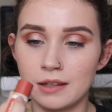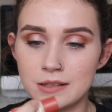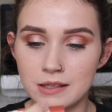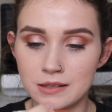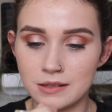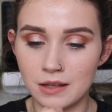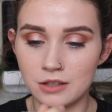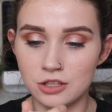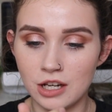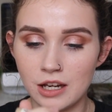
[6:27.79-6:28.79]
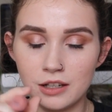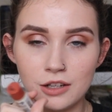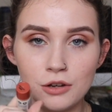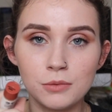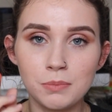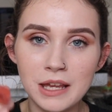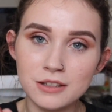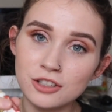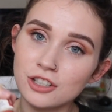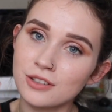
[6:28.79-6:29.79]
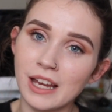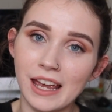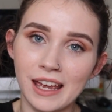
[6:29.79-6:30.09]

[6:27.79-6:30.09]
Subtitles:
this is in the shade Nude Beach,